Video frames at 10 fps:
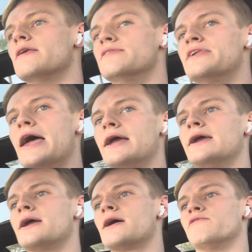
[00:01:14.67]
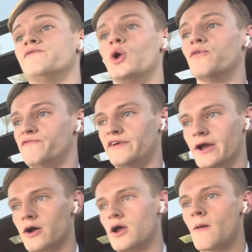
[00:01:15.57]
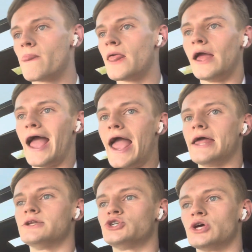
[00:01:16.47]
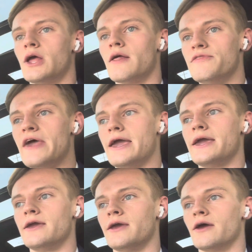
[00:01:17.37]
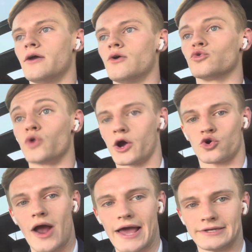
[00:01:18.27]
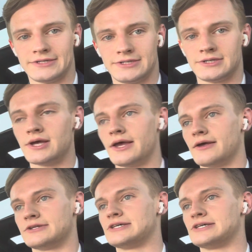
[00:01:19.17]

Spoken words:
they feel fear and they regress to